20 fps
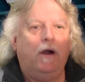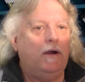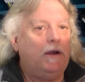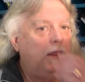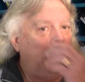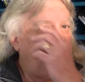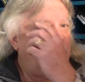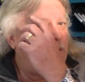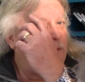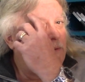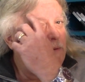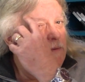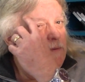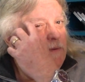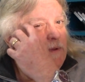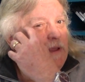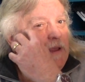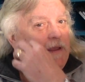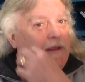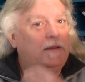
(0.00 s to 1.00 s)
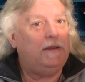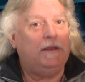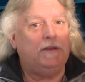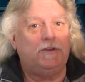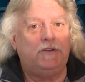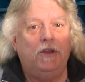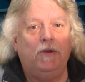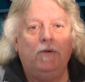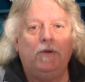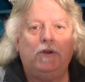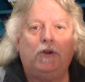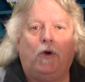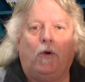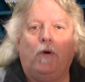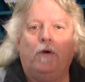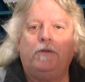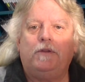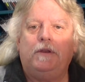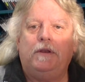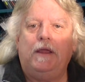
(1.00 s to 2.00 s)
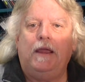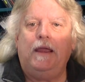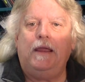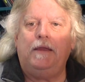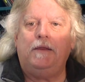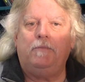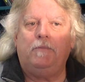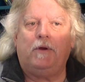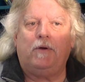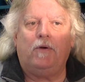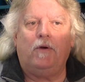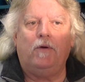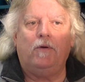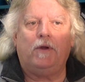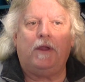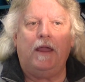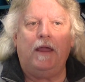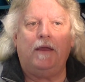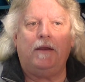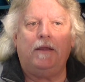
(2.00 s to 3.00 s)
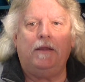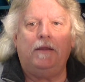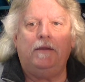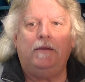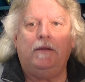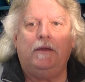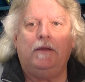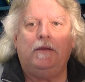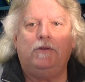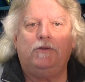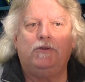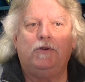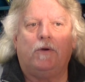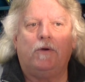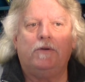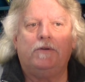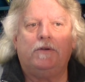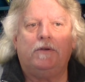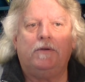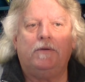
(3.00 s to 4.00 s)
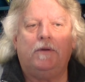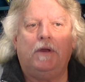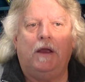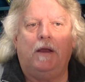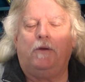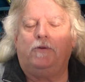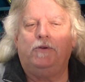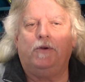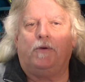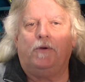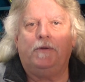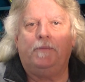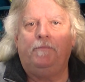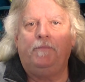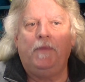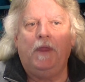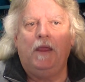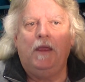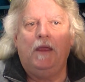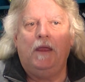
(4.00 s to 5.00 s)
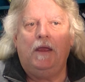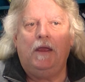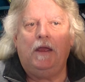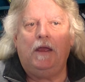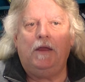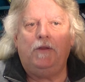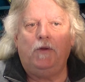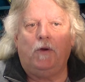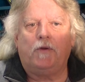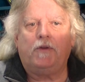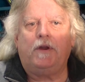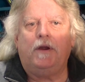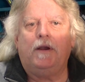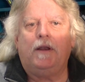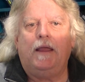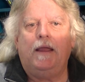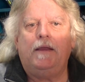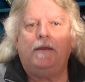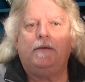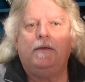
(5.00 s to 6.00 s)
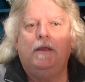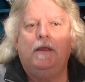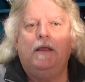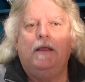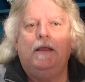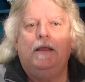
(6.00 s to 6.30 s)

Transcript: Hardy, who uh, is due in court today in Monroe County, uh, Georgia, oh, Georgia uh, North Carolina,